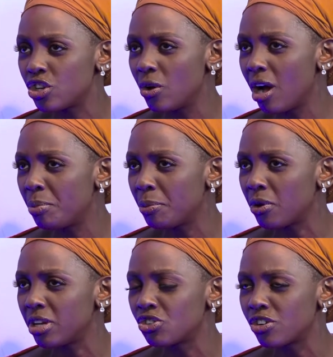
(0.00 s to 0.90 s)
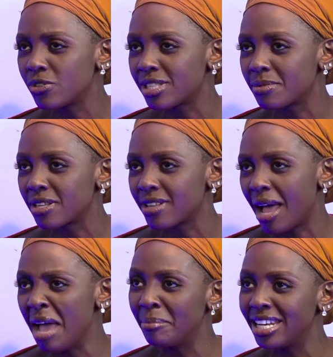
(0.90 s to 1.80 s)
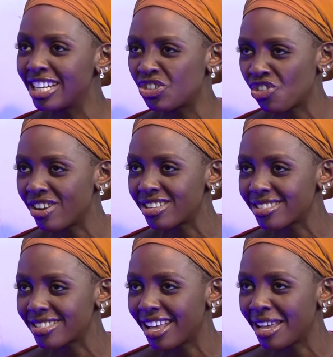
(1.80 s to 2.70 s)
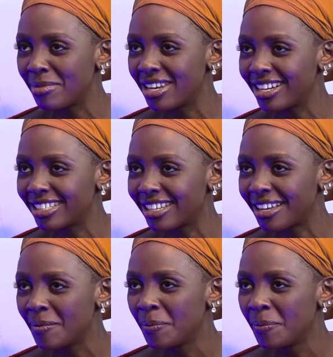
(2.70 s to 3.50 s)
You know how people introduce themselves? I am an actress. Mm-hmm. I am an actor.